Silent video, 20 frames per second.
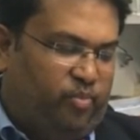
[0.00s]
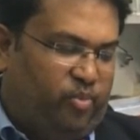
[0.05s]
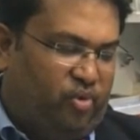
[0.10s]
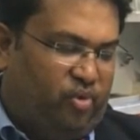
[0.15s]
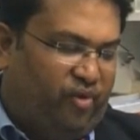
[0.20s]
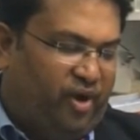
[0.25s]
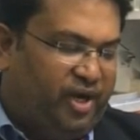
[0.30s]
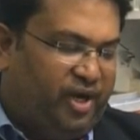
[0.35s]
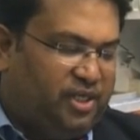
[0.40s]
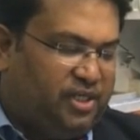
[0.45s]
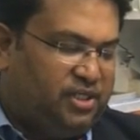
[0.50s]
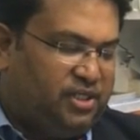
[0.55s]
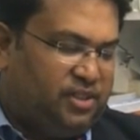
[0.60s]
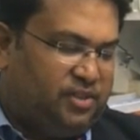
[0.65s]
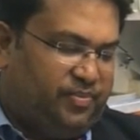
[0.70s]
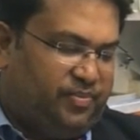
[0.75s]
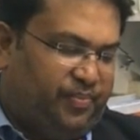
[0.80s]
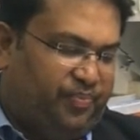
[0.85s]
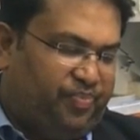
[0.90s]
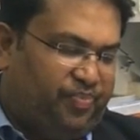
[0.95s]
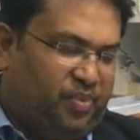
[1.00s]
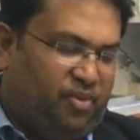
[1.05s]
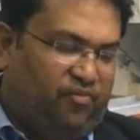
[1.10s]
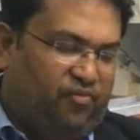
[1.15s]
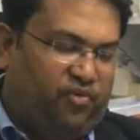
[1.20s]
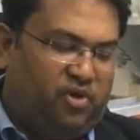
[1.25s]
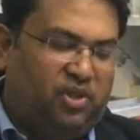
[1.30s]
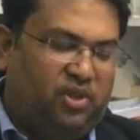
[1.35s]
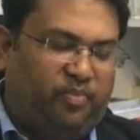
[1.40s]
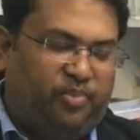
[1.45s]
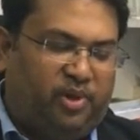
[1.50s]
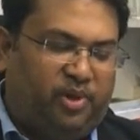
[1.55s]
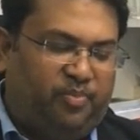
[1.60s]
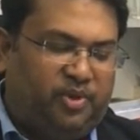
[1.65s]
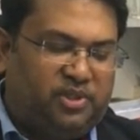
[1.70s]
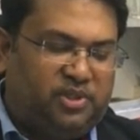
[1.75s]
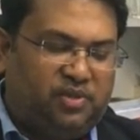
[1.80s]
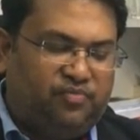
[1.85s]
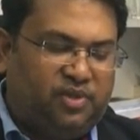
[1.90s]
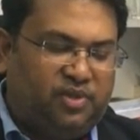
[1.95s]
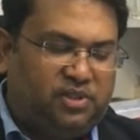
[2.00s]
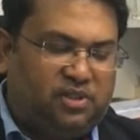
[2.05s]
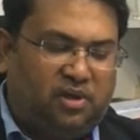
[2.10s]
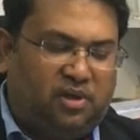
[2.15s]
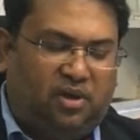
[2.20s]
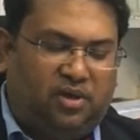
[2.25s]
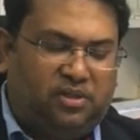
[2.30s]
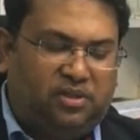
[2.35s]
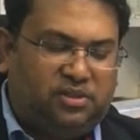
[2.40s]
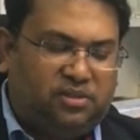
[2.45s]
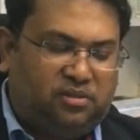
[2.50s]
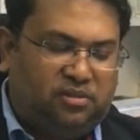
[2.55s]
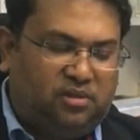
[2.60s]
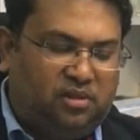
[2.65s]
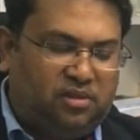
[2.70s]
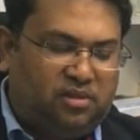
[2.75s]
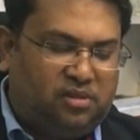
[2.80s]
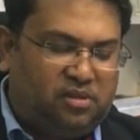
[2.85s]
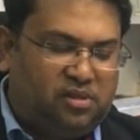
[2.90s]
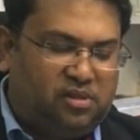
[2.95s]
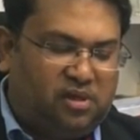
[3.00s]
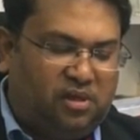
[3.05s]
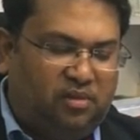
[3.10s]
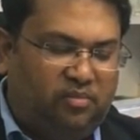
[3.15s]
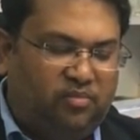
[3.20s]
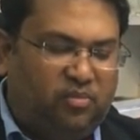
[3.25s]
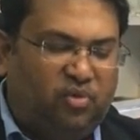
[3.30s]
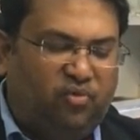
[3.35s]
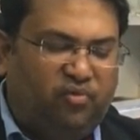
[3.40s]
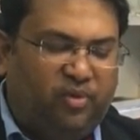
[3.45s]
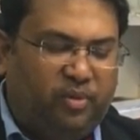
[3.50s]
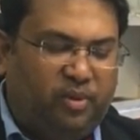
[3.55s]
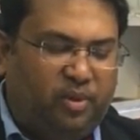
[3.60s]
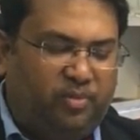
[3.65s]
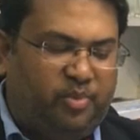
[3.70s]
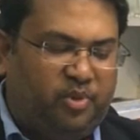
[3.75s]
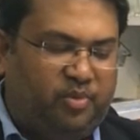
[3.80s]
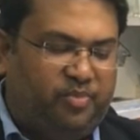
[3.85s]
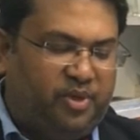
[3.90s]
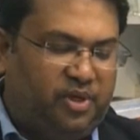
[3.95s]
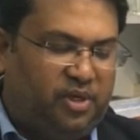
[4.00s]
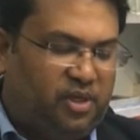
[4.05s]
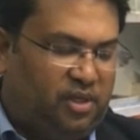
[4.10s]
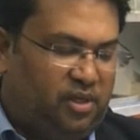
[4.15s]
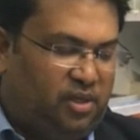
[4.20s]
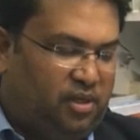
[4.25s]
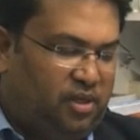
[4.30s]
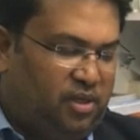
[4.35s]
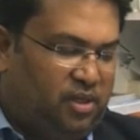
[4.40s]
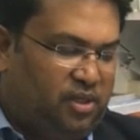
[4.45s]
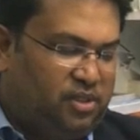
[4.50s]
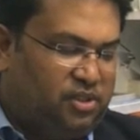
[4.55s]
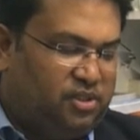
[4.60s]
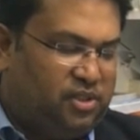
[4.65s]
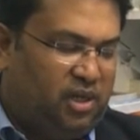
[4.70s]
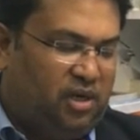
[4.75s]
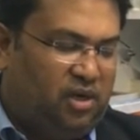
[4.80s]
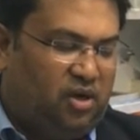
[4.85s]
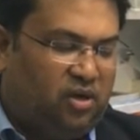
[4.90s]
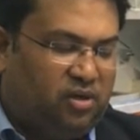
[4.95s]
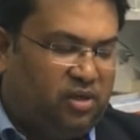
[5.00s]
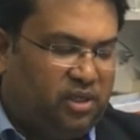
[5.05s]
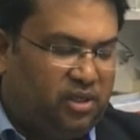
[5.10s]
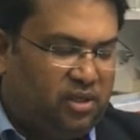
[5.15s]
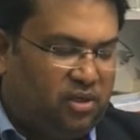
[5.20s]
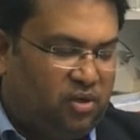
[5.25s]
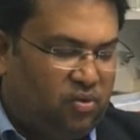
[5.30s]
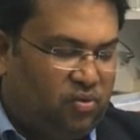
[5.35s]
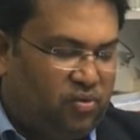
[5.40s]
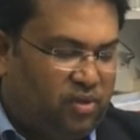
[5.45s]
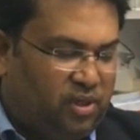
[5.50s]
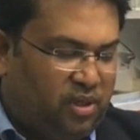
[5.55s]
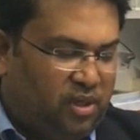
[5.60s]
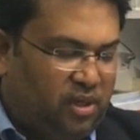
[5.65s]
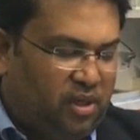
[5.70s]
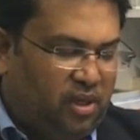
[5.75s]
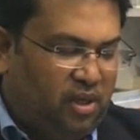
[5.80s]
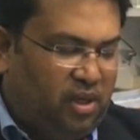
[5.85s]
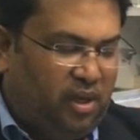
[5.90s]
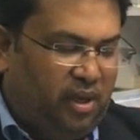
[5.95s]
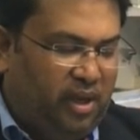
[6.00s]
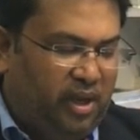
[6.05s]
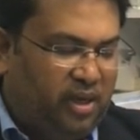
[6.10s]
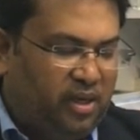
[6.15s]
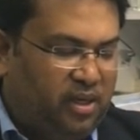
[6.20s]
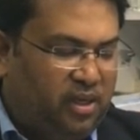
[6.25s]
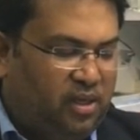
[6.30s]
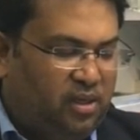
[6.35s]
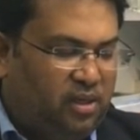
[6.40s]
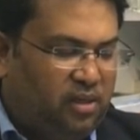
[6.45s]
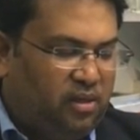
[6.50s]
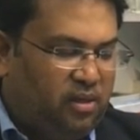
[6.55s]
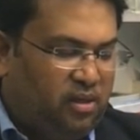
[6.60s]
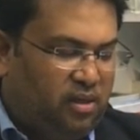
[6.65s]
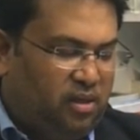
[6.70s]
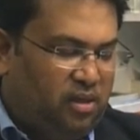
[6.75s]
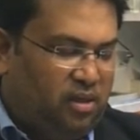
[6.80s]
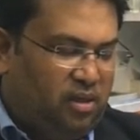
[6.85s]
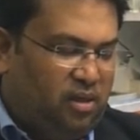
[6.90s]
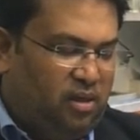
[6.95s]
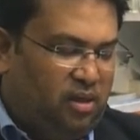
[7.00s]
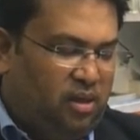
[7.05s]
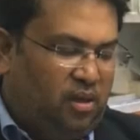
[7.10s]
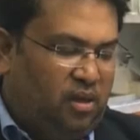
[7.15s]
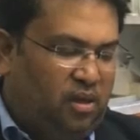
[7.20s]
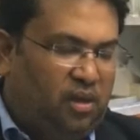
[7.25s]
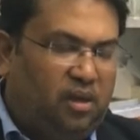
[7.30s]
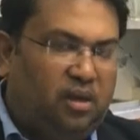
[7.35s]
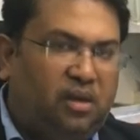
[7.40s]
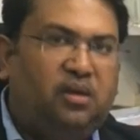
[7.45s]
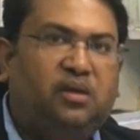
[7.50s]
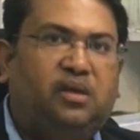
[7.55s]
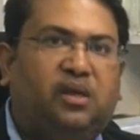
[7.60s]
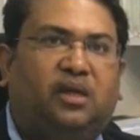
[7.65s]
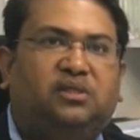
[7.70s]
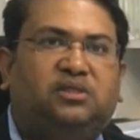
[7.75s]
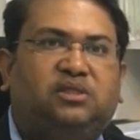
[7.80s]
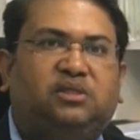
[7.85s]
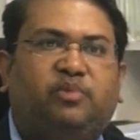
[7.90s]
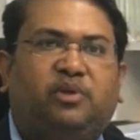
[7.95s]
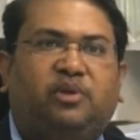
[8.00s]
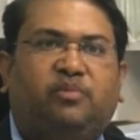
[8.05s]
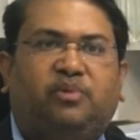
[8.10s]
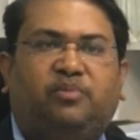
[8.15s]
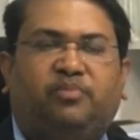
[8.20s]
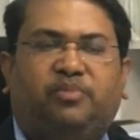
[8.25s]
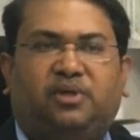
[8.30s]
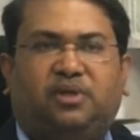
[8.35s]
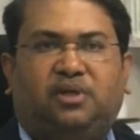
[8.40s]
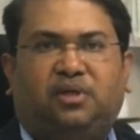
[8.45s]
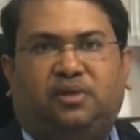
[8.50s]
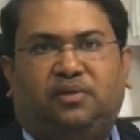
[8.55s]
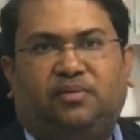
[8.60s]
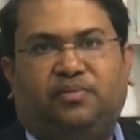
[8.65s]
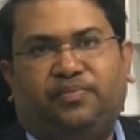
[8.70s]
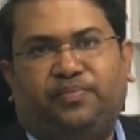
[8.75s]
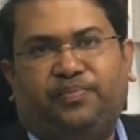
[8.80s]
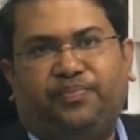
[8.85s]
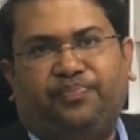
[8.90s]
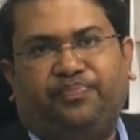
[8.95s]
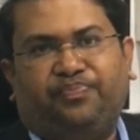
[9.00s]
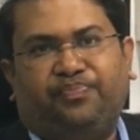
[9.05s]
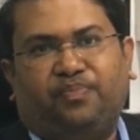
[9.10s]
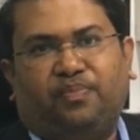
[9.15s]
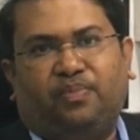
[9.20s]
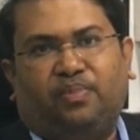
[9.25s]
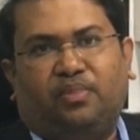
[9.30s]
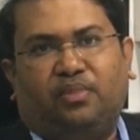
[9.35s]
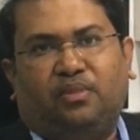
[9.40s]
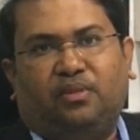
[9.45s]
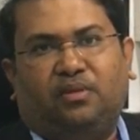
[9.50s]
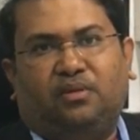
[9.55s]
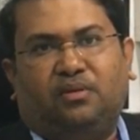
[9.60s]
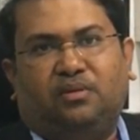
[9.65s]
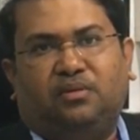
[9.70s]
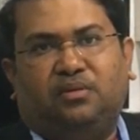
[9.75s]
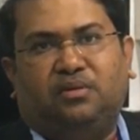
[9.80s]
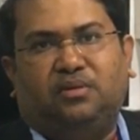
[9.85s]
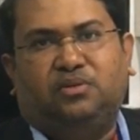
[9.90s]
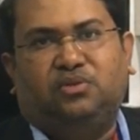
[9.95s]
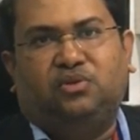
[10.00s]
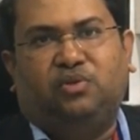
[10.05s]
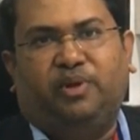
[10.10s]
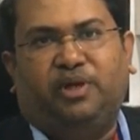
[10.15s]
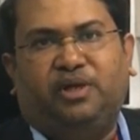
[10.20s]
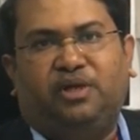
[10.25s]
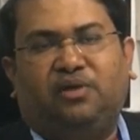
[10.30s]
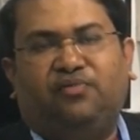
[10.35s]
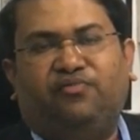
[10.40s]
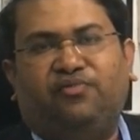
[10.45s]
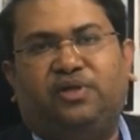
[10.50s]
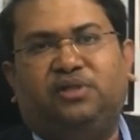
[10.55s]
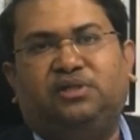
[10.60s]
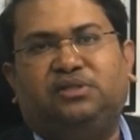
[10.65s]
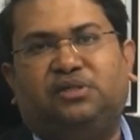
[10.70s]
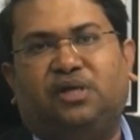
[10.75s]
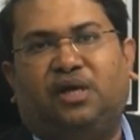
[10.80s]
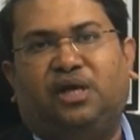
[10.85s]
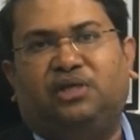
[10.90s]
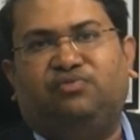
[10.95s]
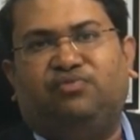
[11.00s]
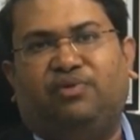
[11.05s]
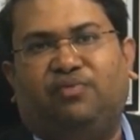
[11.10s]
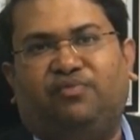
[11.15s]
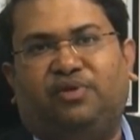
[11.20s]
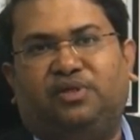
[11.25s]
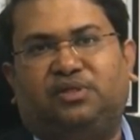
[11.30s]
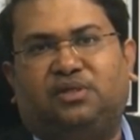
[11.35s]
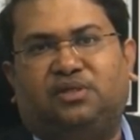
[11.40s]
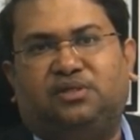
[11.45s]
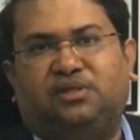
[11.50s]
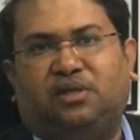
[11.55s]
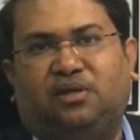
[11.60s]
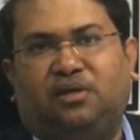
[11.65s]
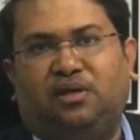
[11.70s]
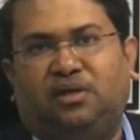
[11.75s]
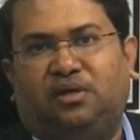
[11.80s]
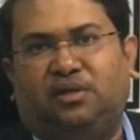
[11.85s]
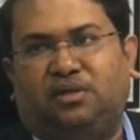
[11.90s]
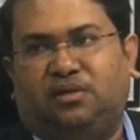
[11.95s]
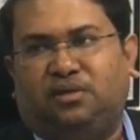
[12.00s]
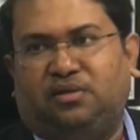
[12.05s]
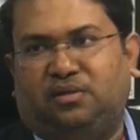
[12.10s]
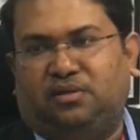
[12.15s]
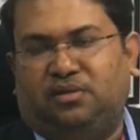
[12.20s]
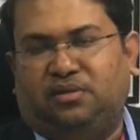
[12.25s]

provides for the purpose of this clause the term movable property shall not include any intangible property. So my dear friends, as we have discussed earlier,